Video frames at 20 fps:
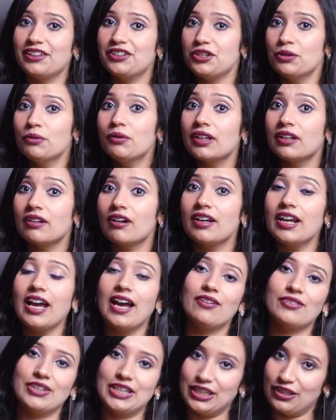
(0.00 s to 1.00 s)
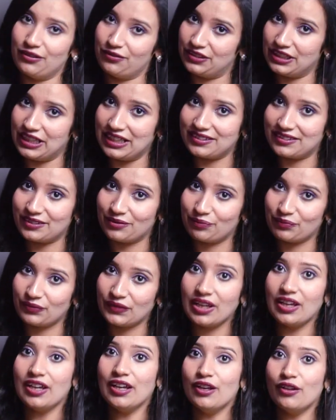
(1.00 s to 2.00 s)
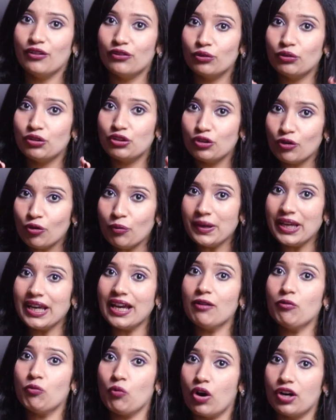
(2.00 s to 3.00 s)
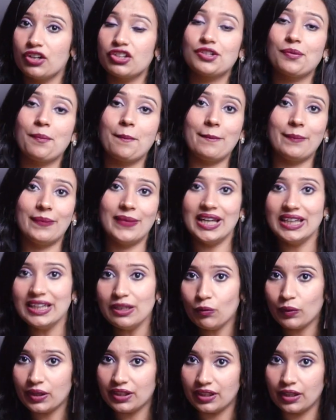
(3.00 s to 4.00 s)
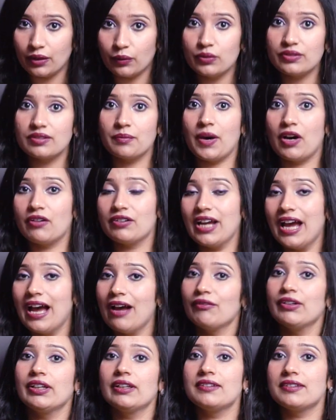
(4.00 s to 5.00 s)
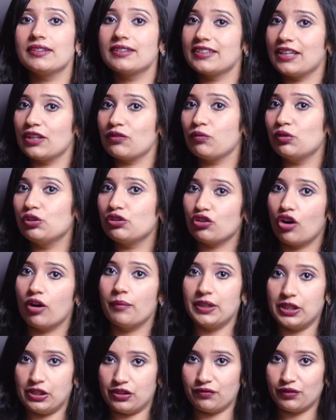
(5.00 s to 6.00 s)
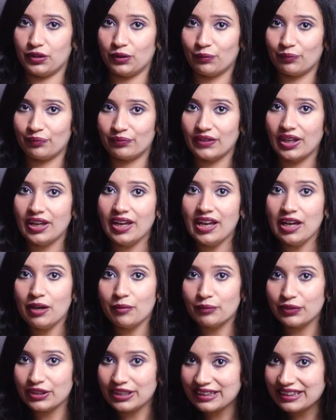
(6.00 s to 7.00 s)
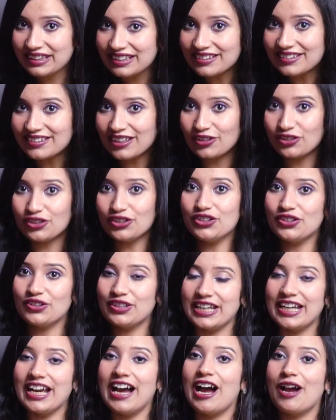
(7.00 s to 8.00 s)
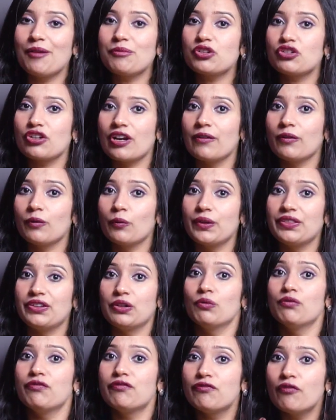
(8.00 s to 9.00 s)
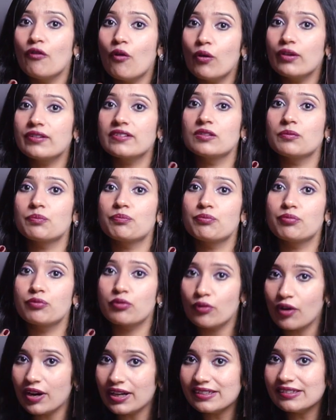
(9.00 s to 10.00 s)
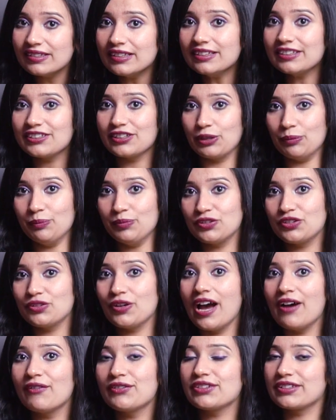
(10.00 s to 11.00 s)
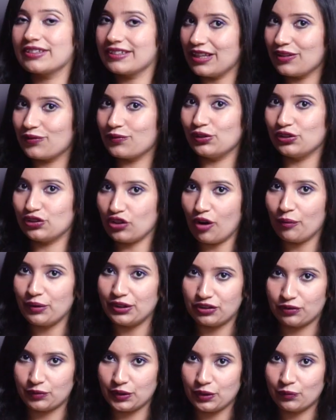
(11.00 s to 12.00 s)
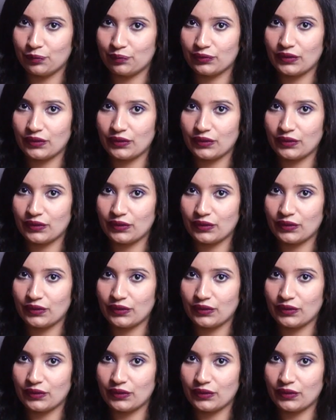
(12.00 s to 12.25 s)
and you cannot have any of these. So you may have watched many videos about having a successful job interview. But in this session today, I'm sharing with you four surprising tips to have a successful job interview.